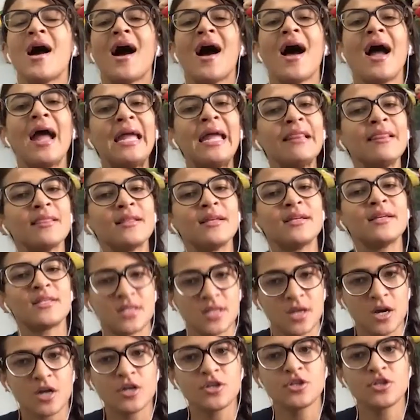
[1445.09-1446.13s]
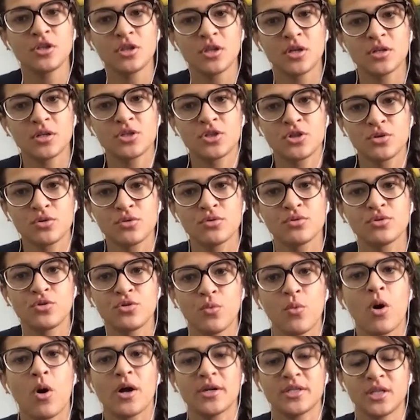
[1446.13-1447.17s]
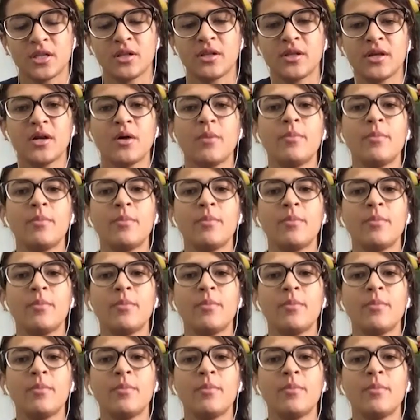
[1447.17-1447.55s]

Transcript: I start to watch a little